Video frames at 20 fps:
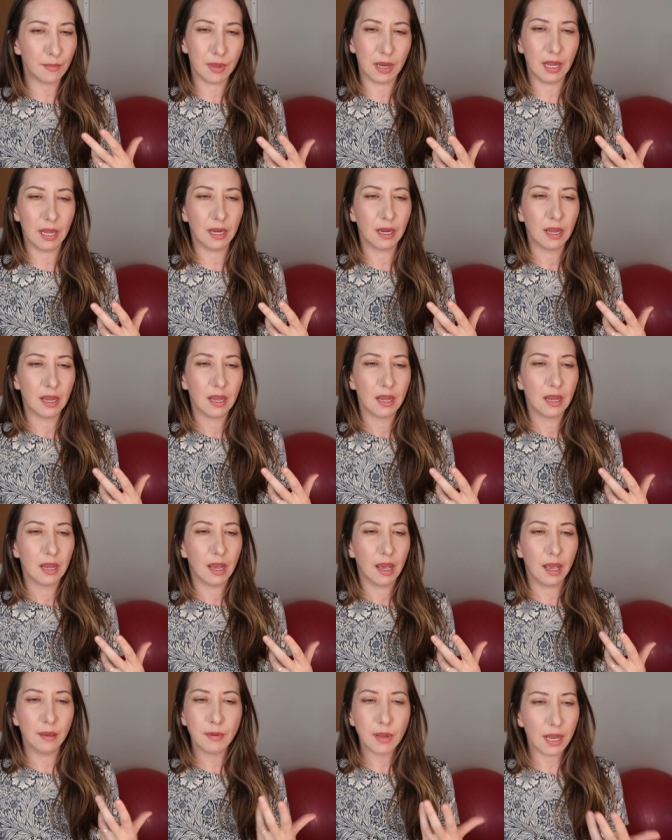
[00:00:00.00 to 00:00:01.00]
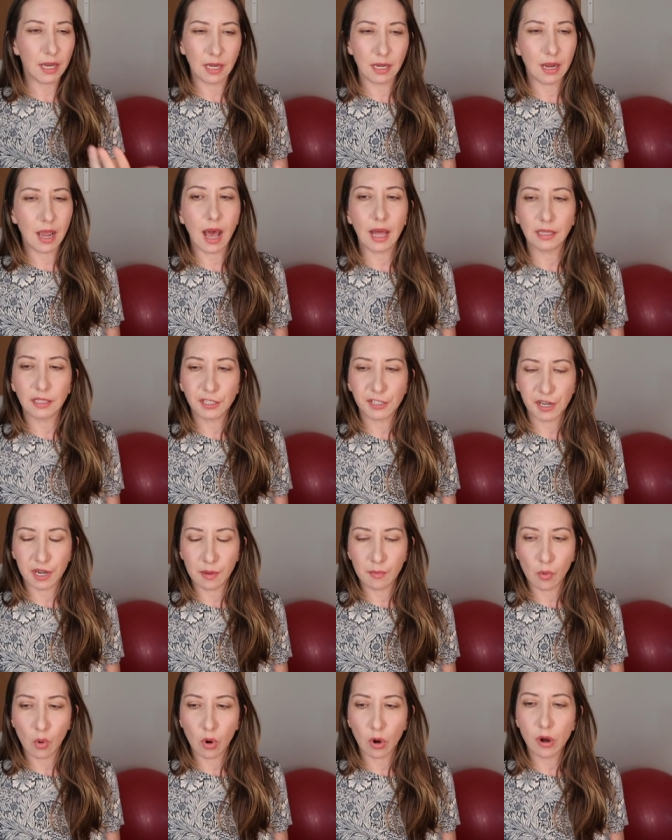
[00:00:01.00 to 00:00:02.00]
a minute, I'm not in college
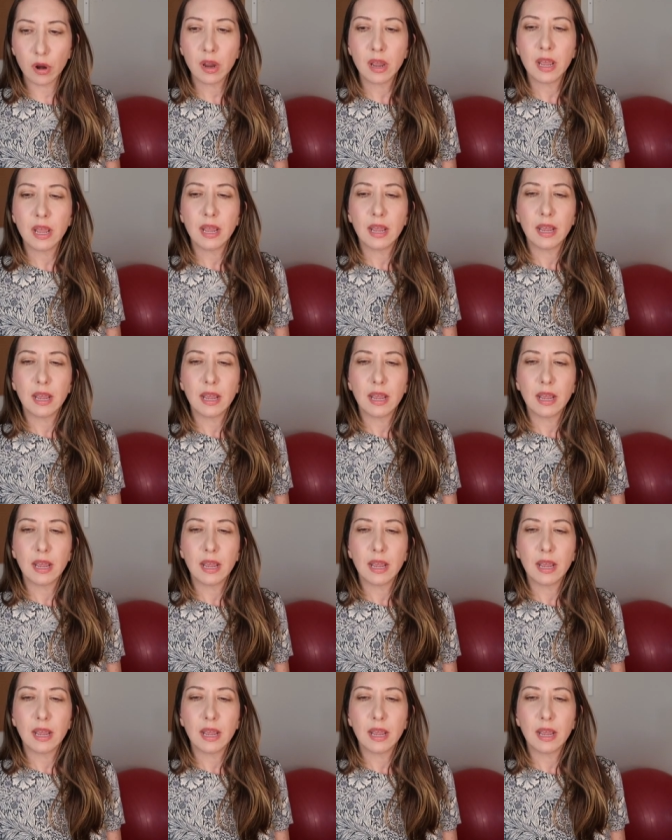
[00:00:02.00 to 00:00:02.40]
anymore,